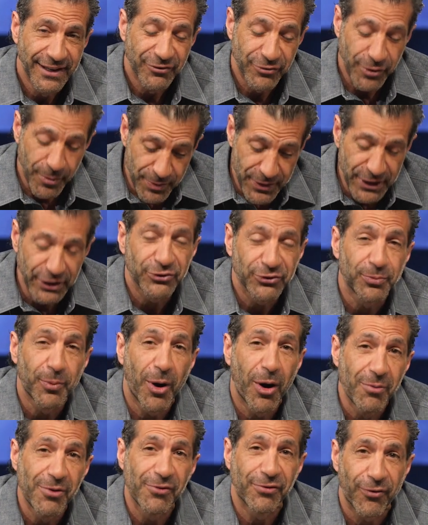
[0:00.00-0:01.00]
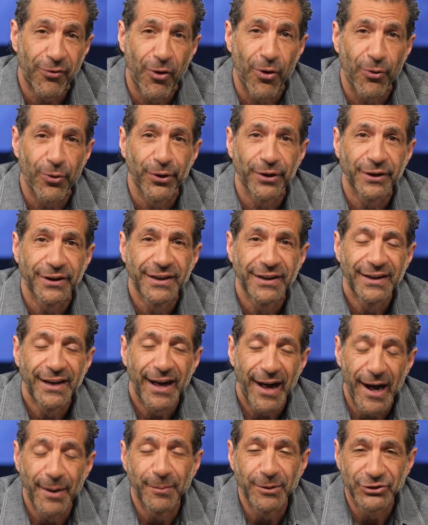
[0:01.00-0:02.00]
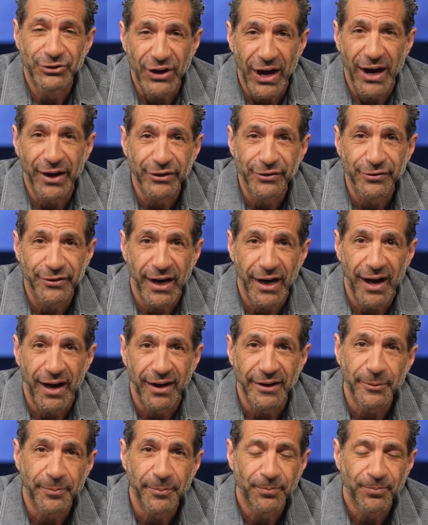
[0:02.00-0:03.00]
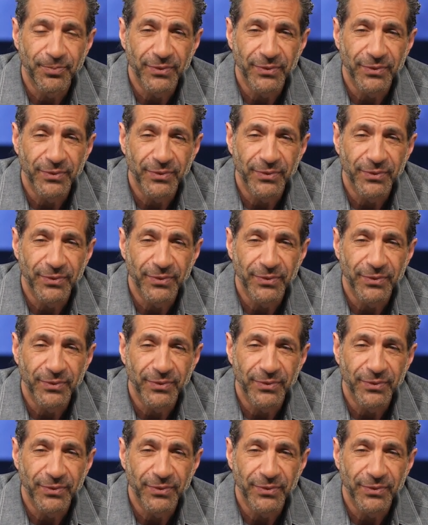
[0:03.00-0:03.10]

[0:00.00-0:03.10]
From this moment forward, I'm a child of God.